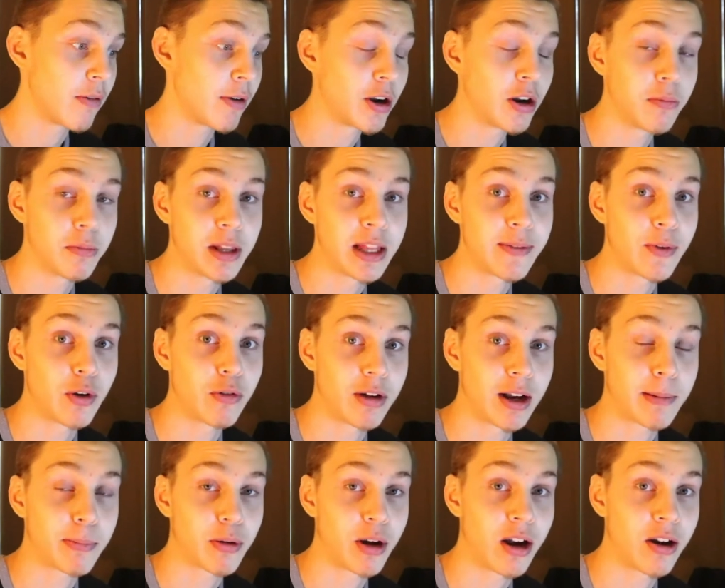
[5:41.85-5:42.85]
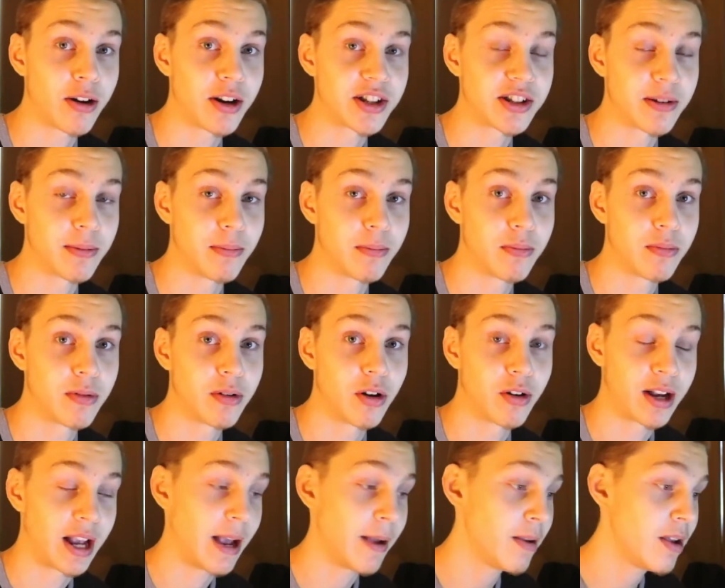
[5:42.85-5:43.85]
We don't believe in quick prayerism,
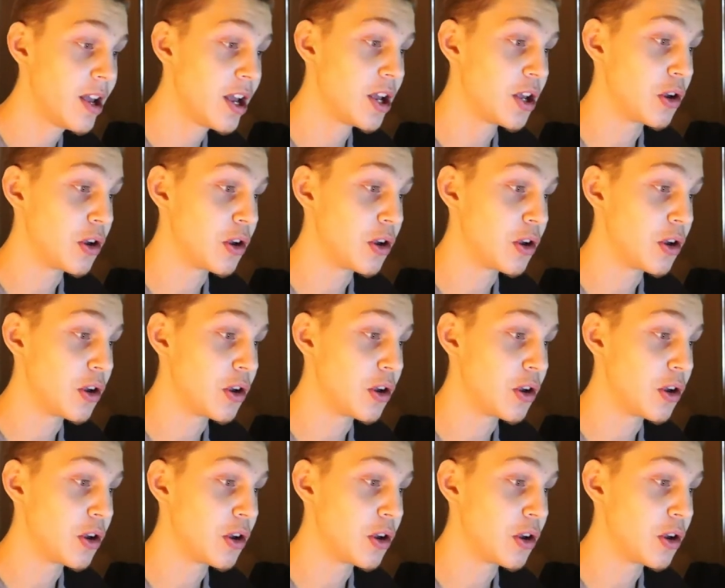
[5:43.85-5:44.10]
okay?